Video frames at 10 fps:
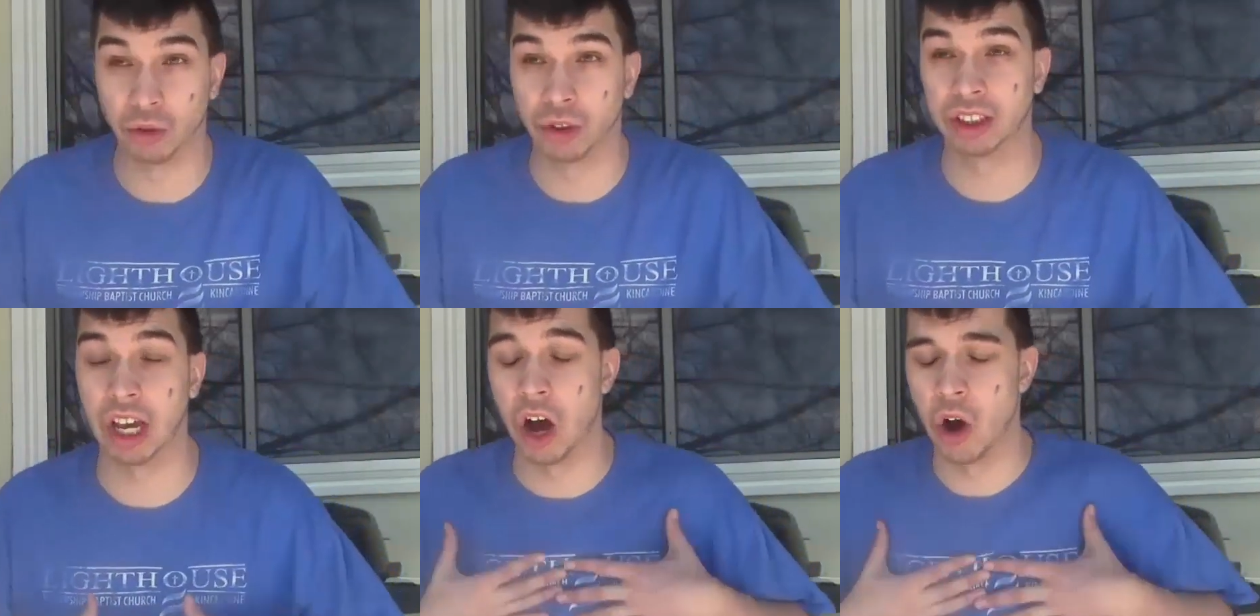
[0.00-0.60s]

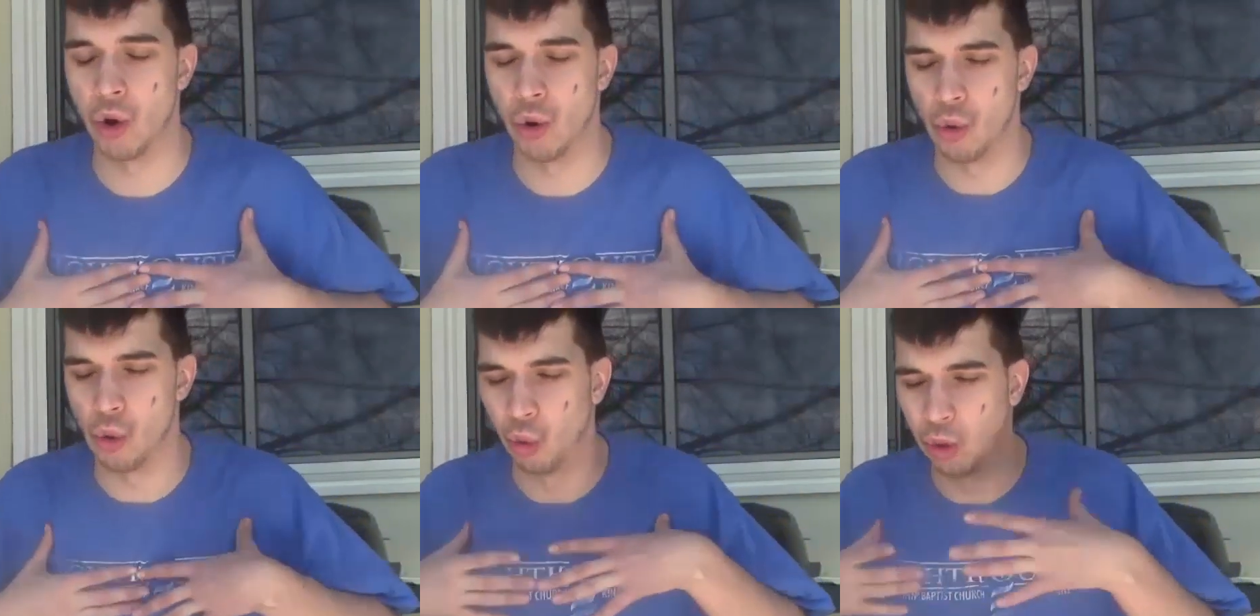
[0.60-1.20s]

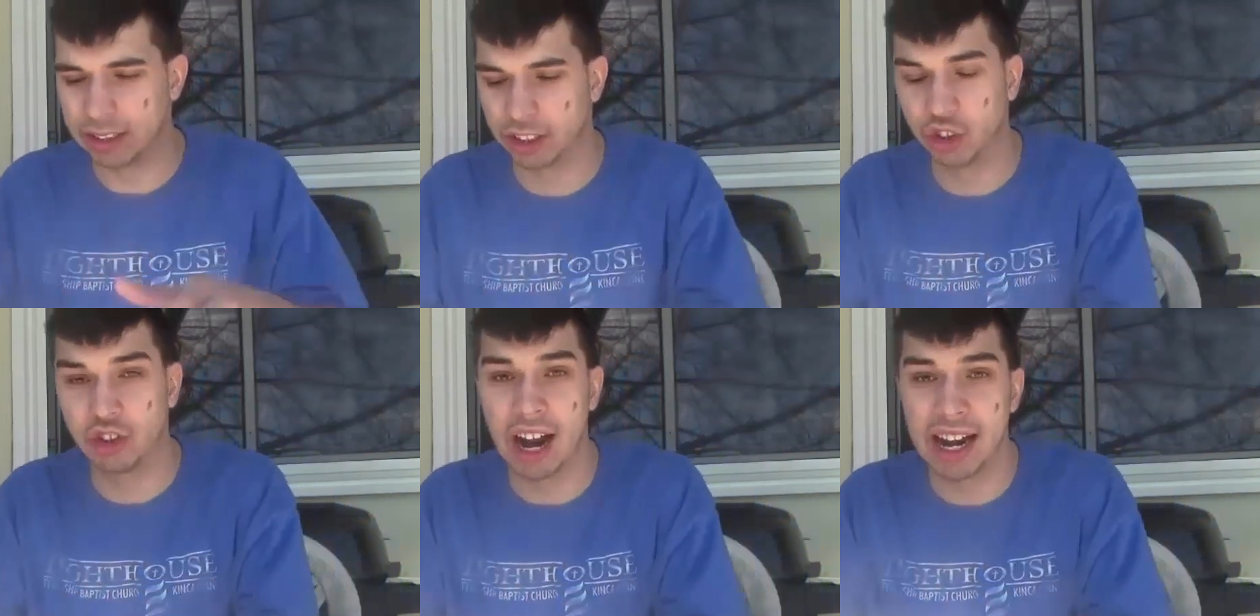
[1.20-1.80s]
So let's
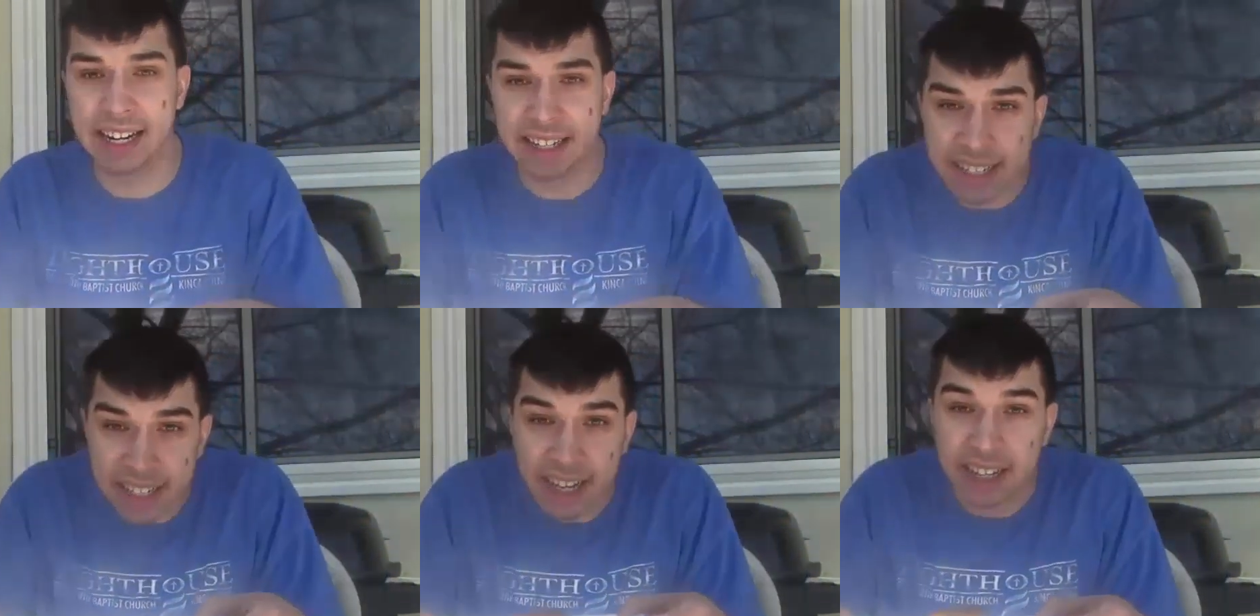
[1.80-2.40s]
try
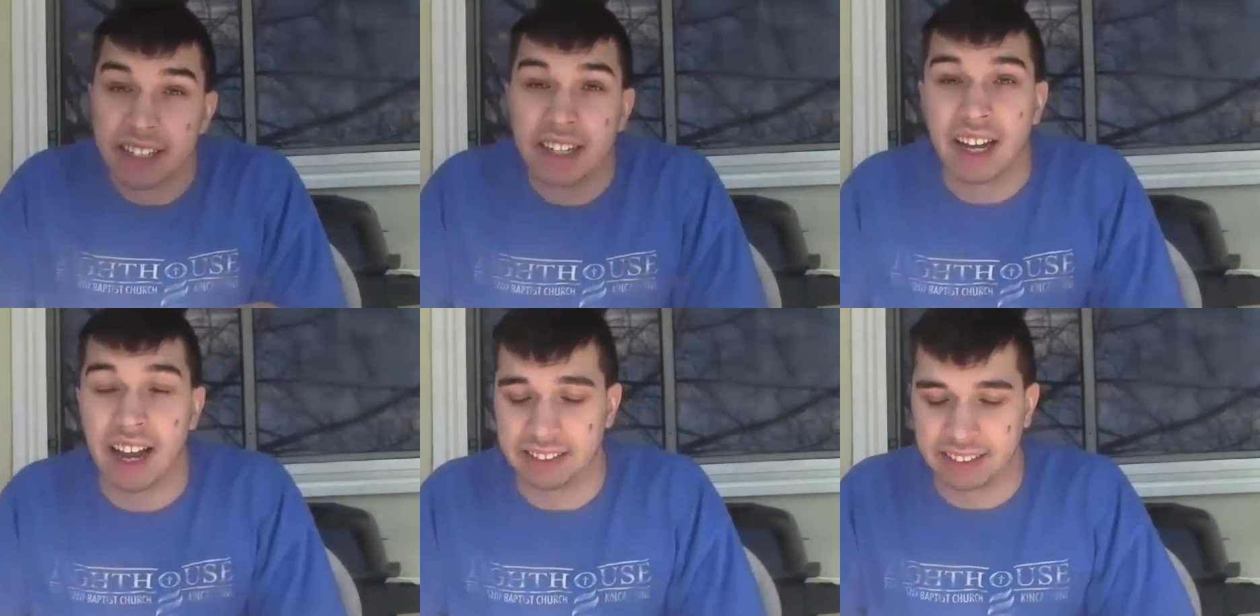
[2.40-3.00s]
it
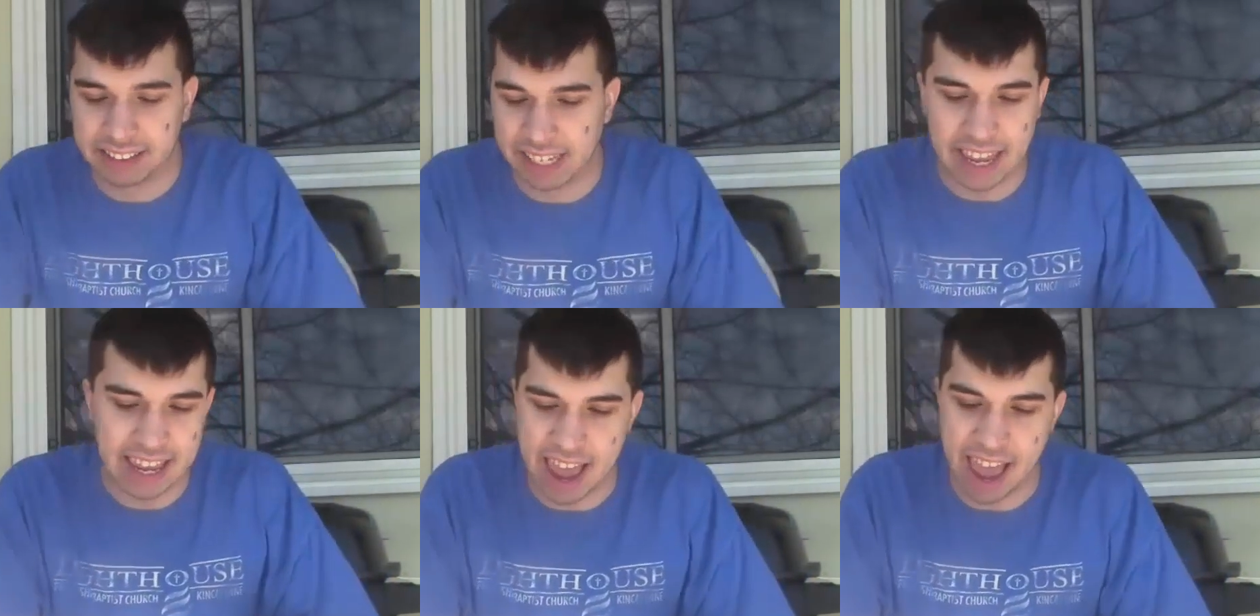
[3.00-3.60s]
and
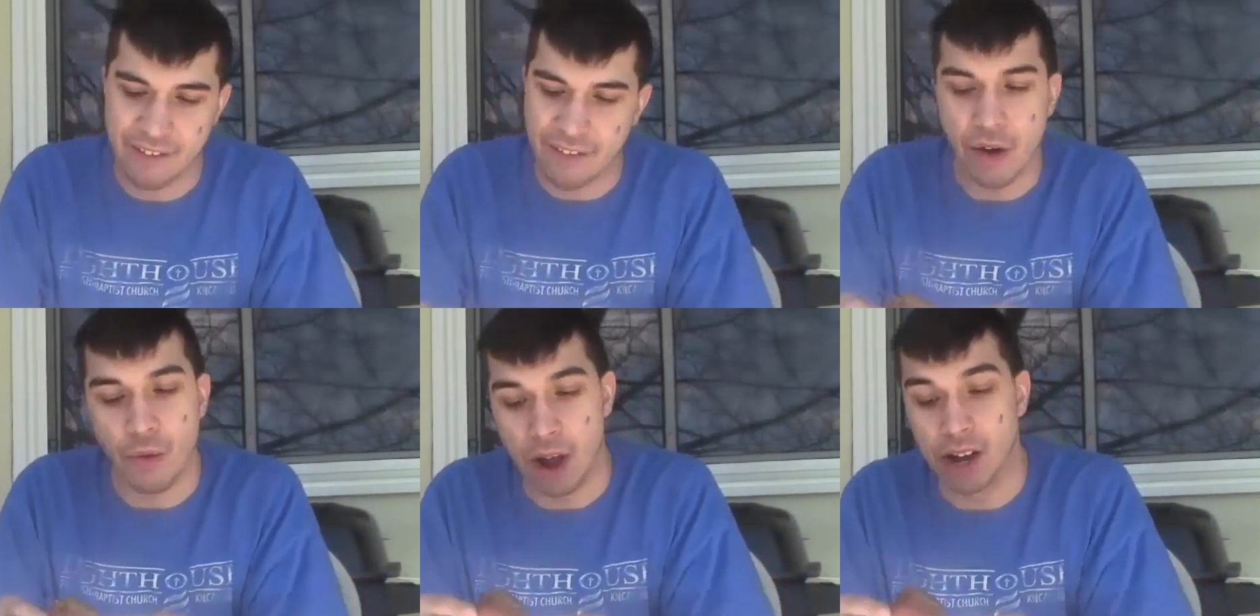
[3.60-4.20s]
see if
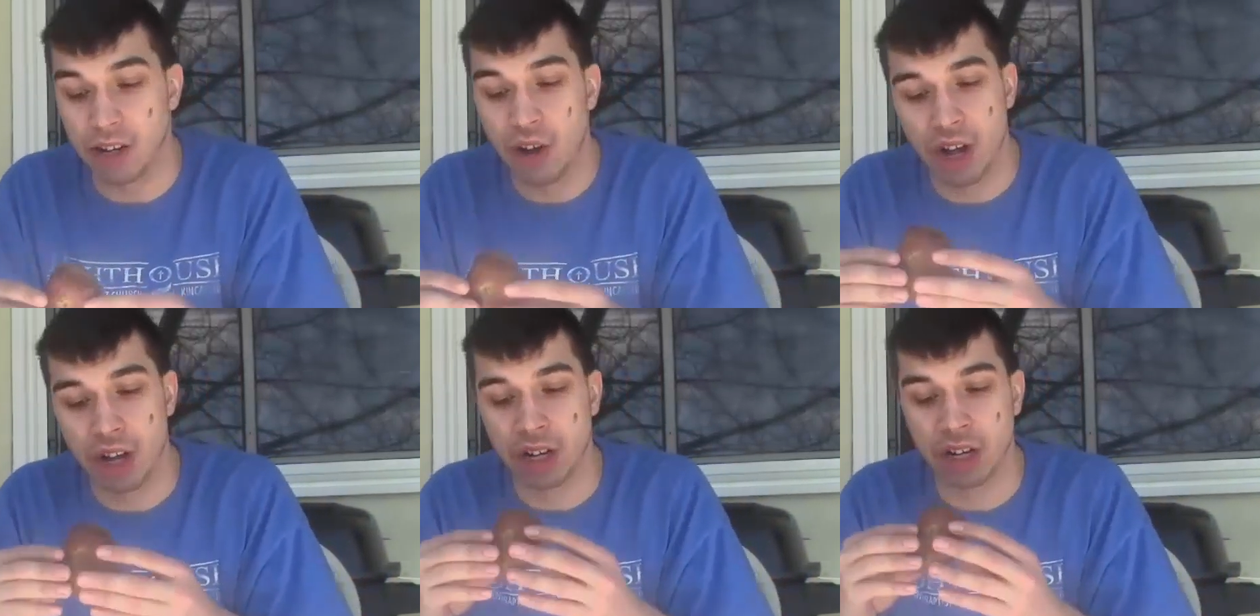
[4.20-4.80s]
it will
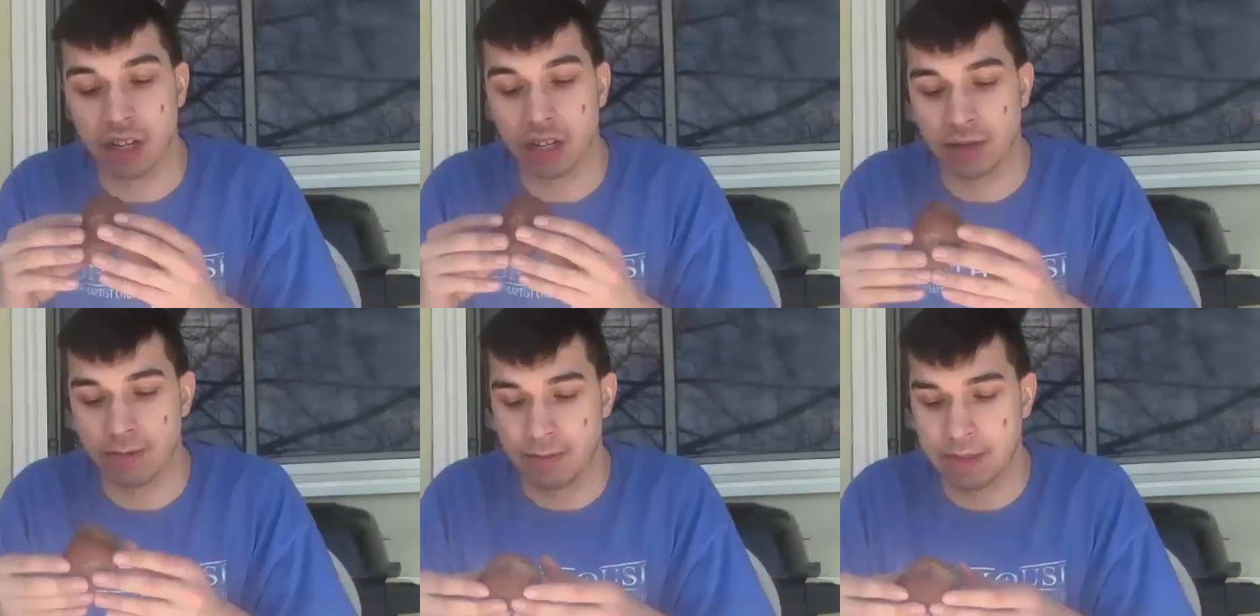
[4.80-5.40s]

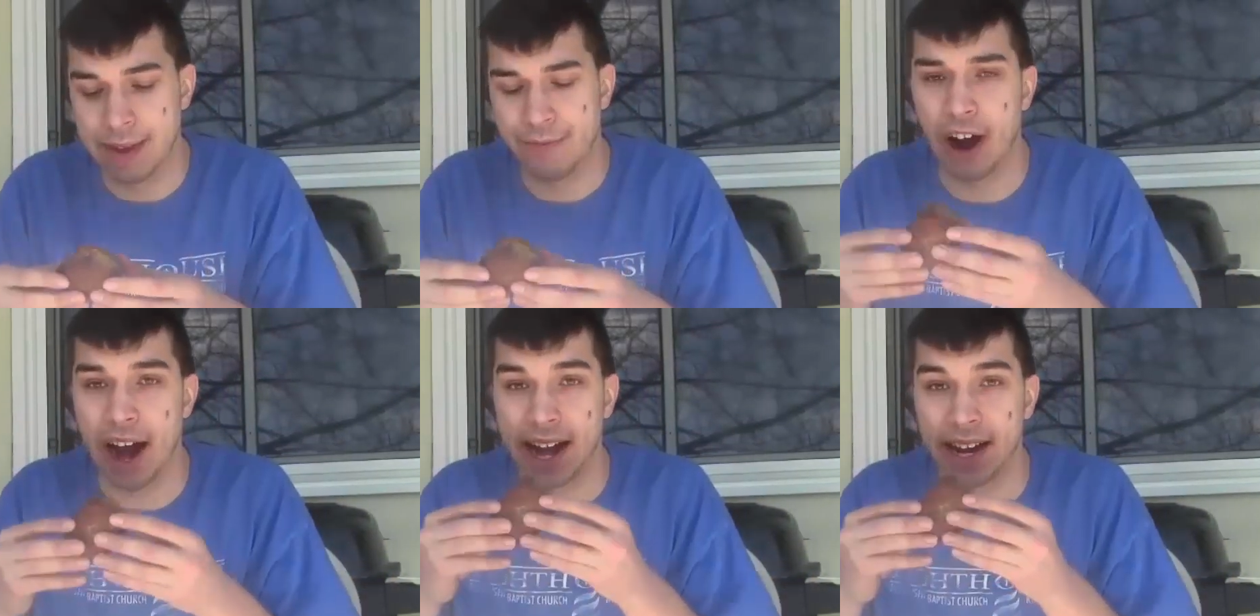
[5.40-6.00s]
deep
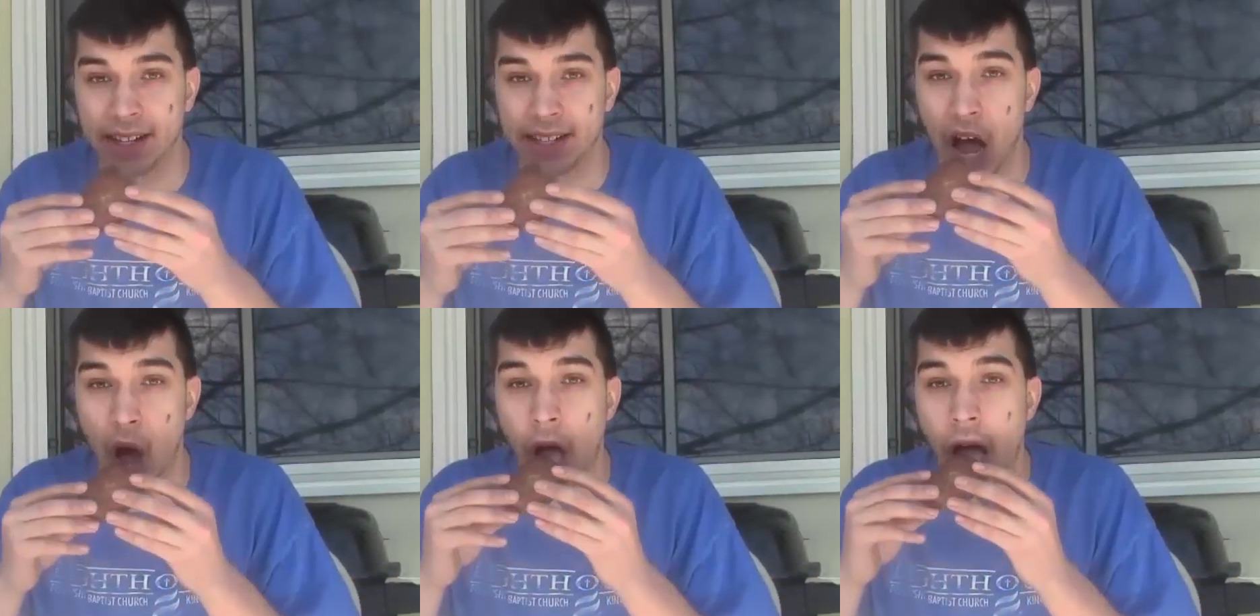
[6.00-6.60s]
fry.
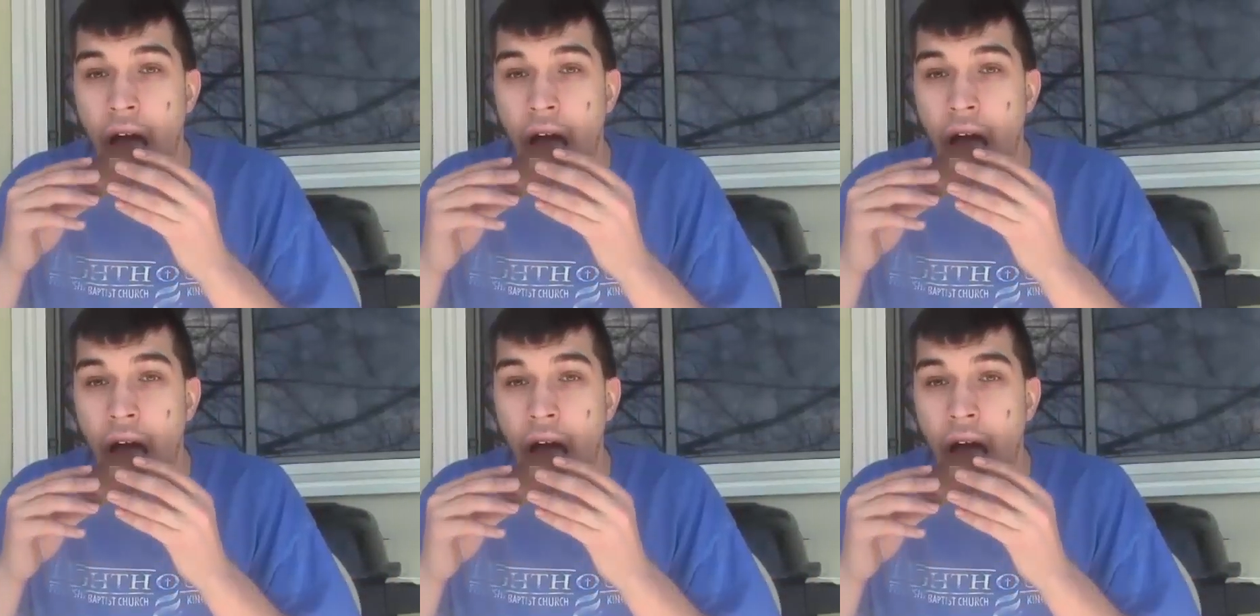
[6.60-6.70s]
So